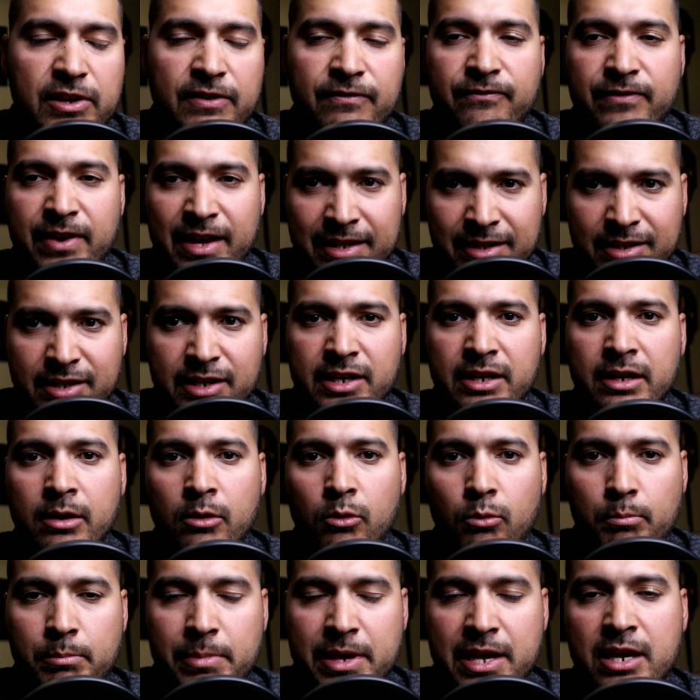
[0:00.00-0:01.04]

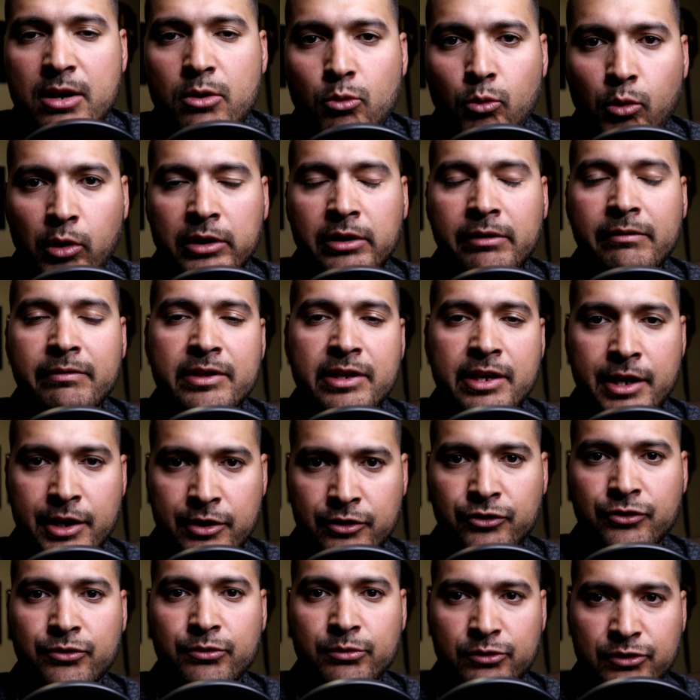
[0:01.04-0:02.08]
defending being one of the
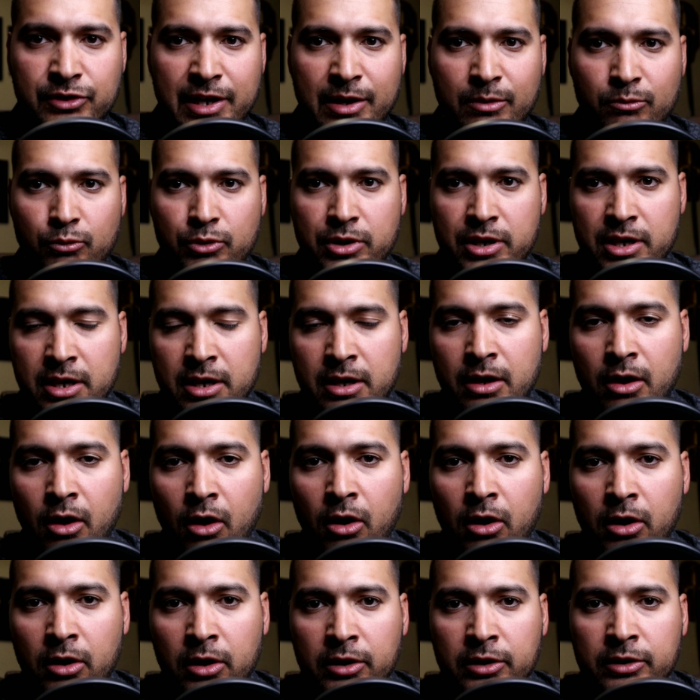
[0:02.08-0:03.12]
issues that we
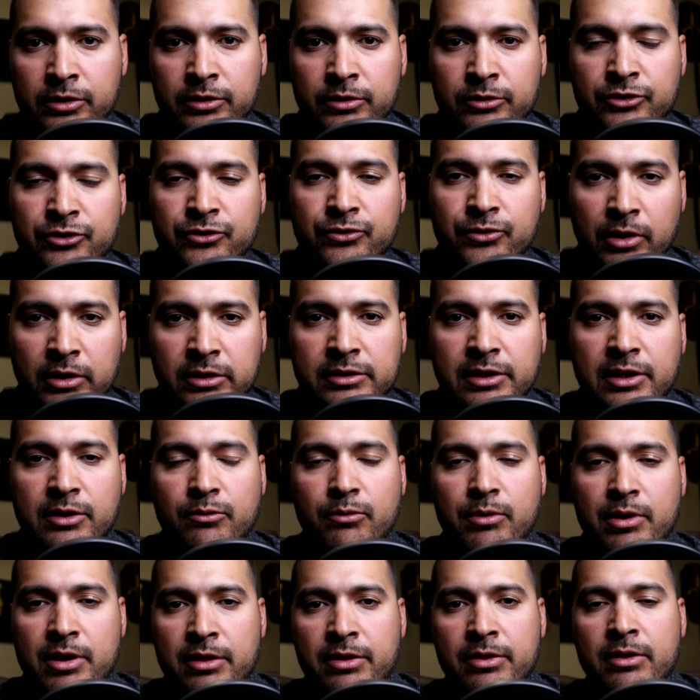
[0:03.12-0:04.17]
are
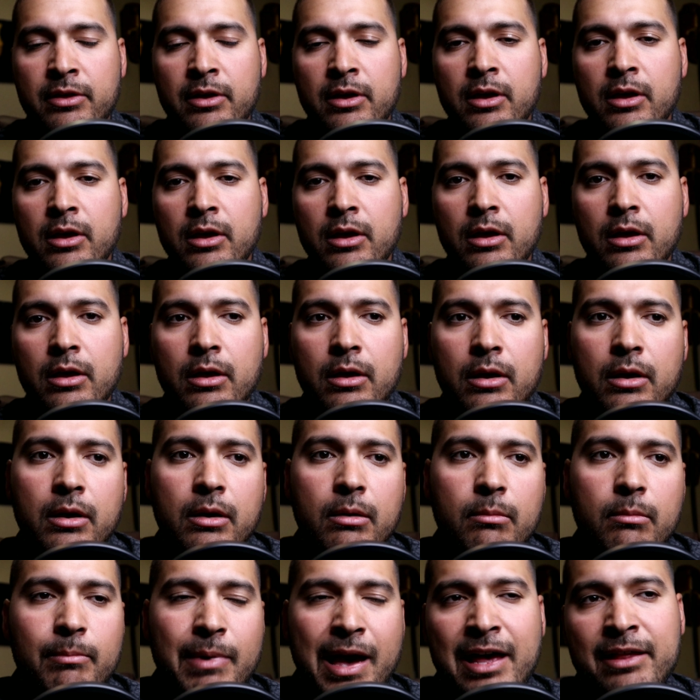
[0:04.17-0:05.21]
struggling with,
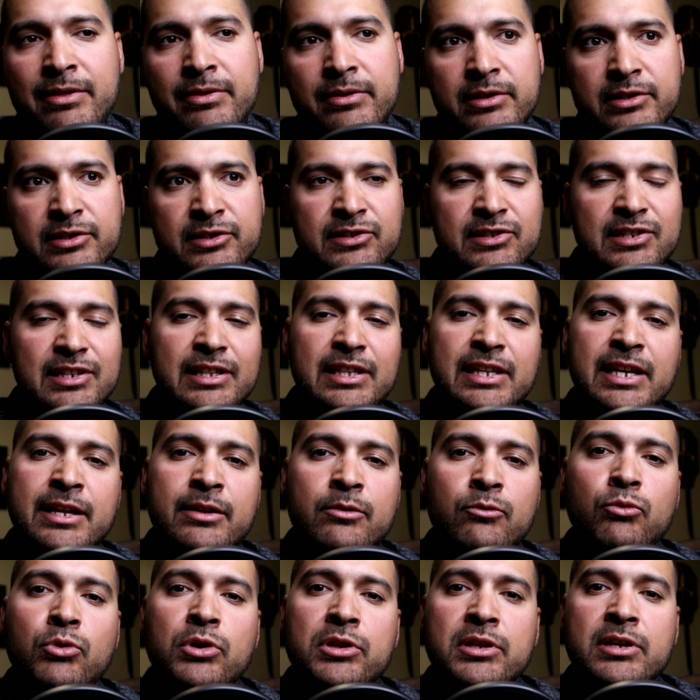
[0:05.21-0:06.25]
Matthijs de
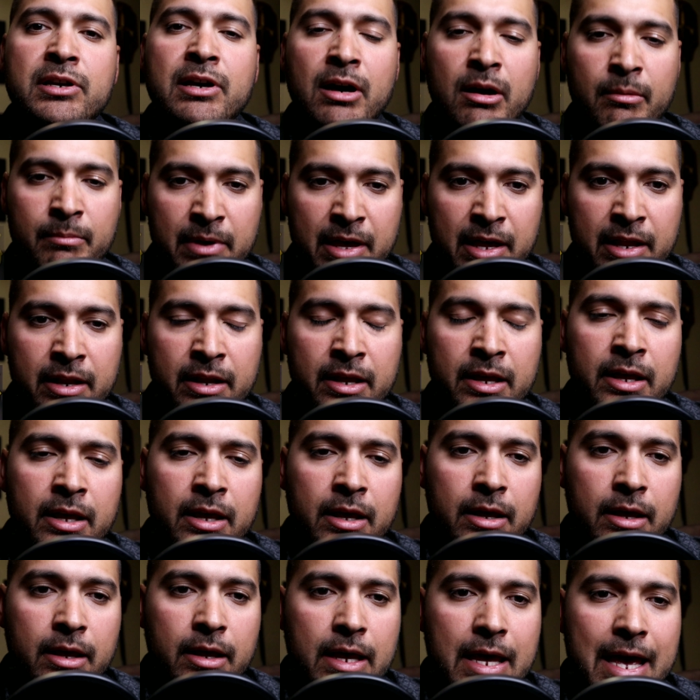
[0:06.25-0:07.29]
Ligt would come in
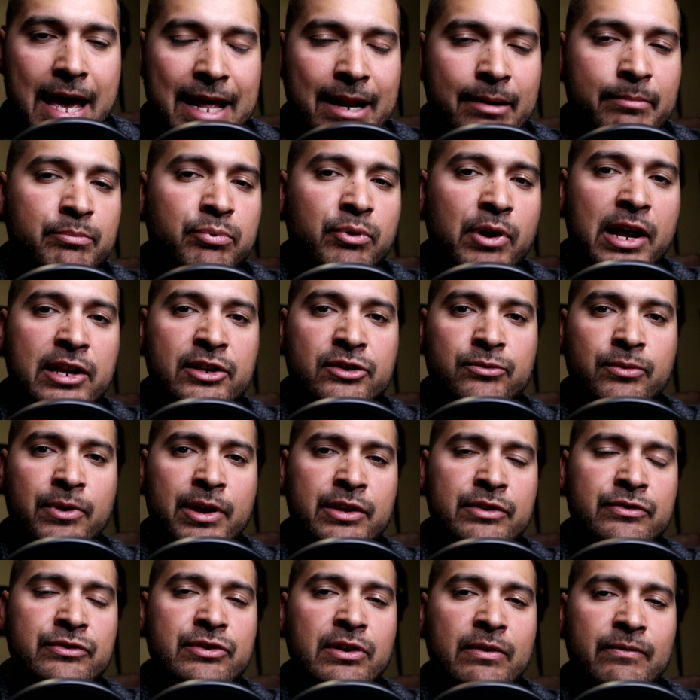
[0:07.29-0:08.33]
at a price
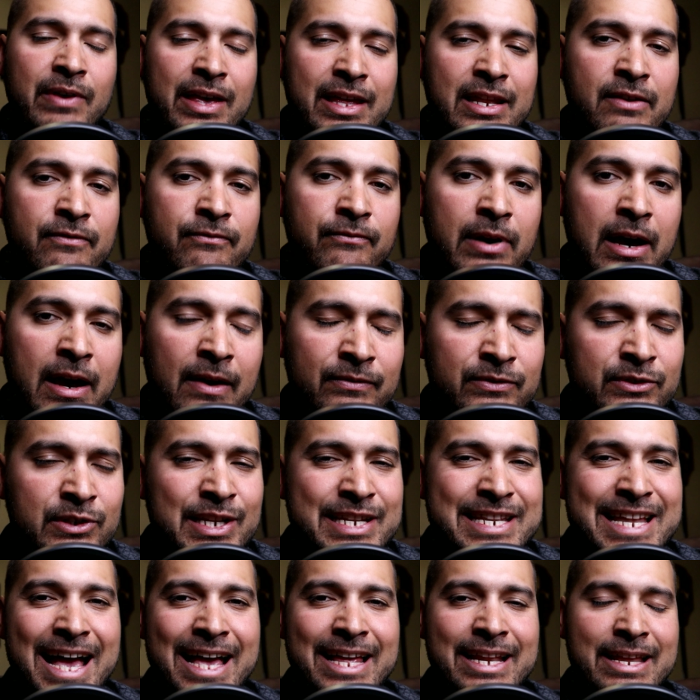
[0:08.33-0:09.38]
range of 85 to
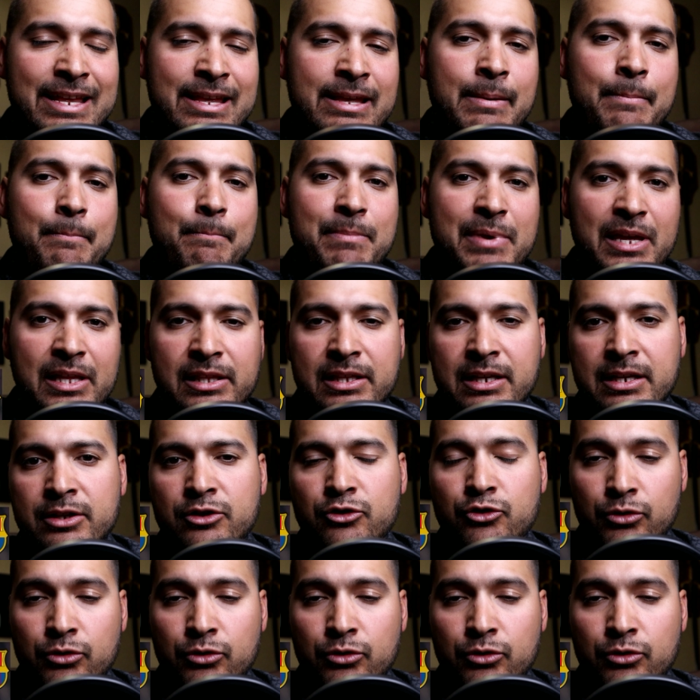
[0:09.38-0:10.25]
90 million